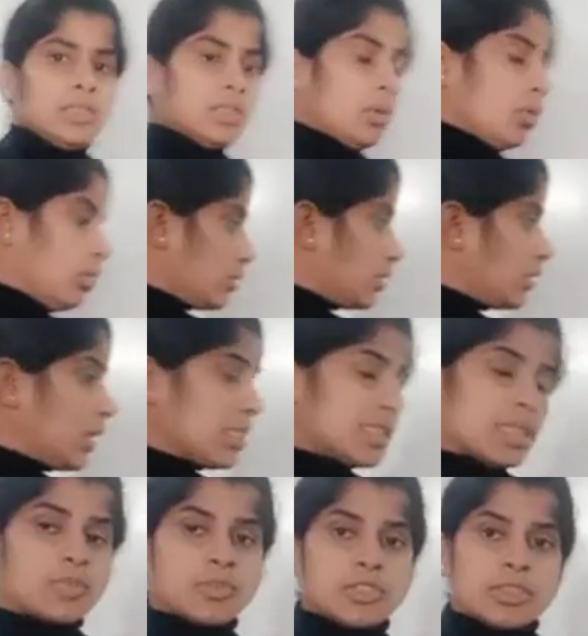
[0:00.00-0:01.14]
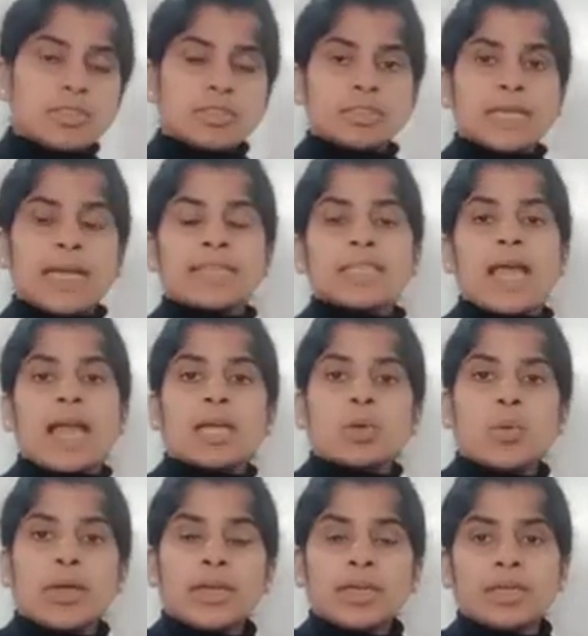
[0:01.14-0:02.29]
So these substances that
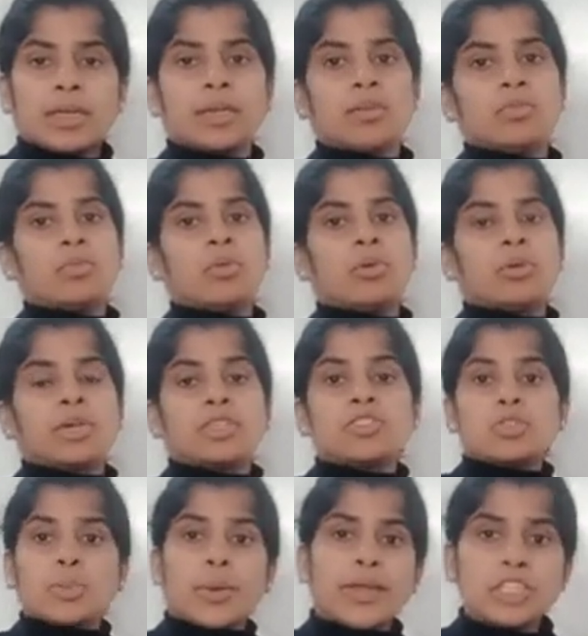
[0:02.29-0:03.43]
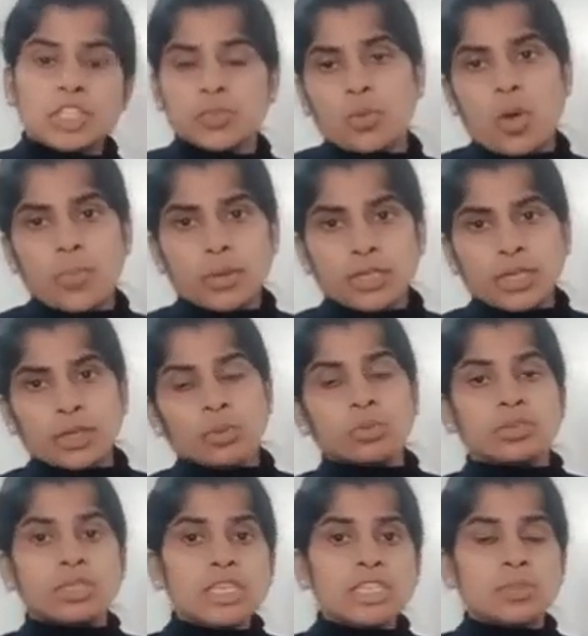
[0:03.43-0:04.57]
acquire a strange property,
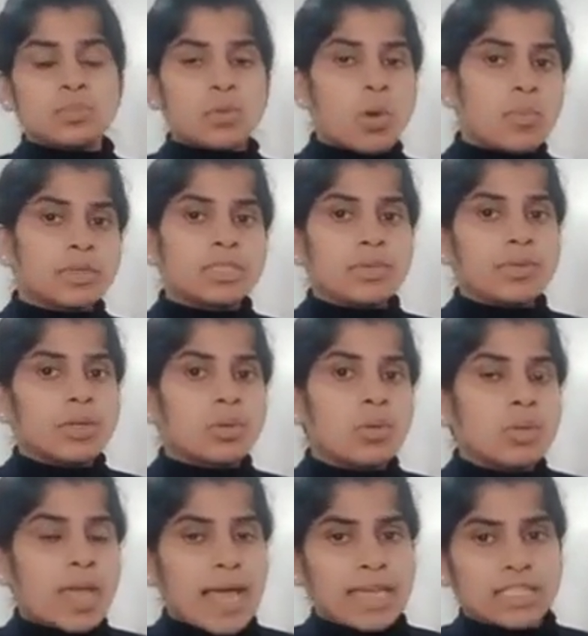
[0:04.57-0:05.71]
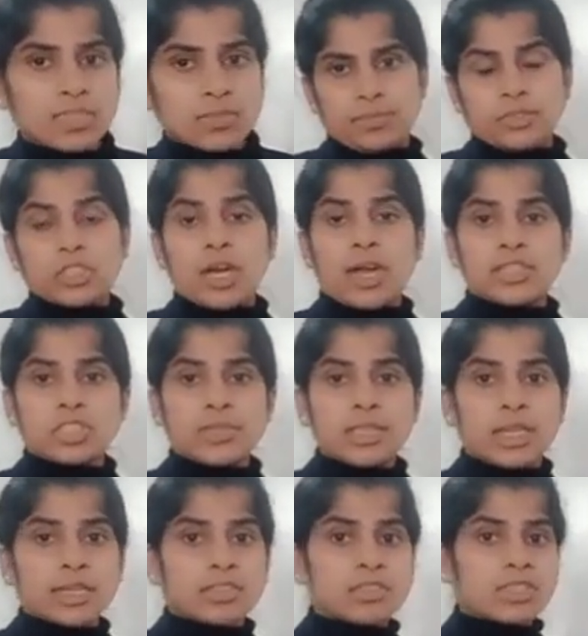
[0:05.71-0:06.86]
these property we call as charged with
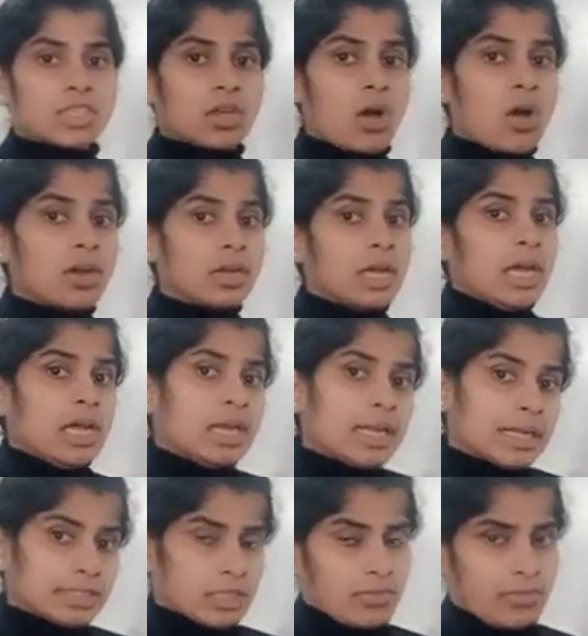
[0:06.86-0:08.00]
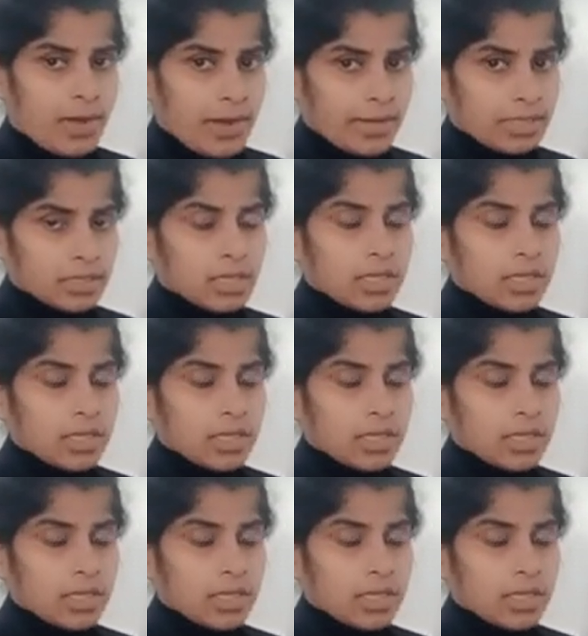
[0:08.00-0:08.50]
electricity or electrified.